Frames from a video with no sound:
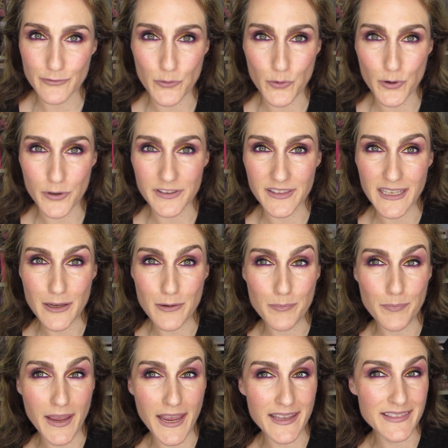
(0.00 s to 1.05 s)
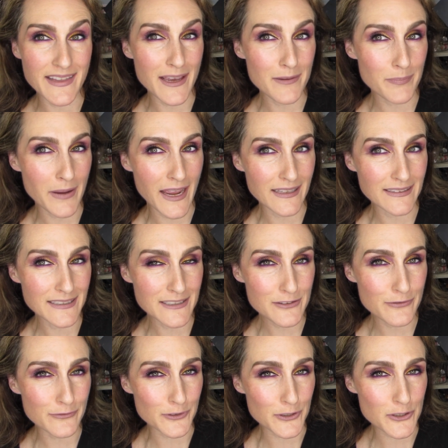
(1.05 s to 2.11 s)
for the Pan That Palette
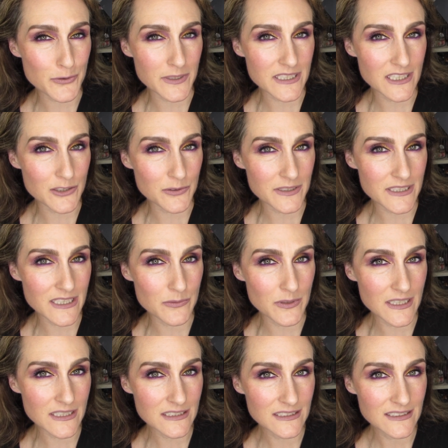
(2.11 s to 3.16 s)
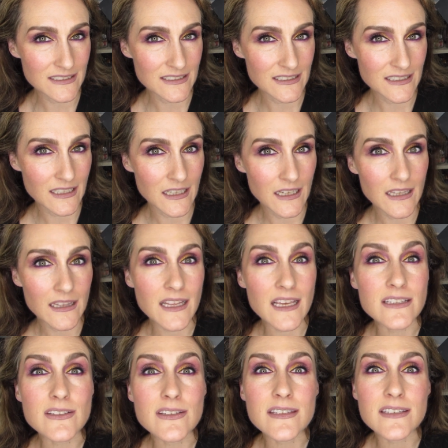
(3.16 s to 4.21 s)
for 2021,
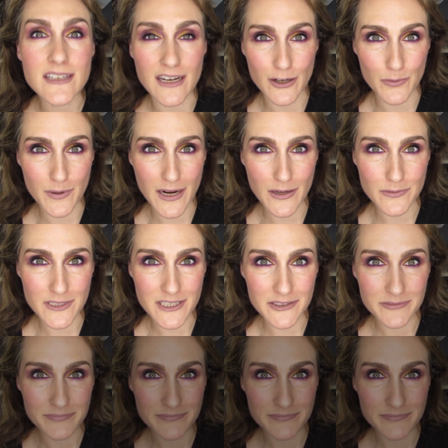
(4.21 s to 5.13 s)
then stick around.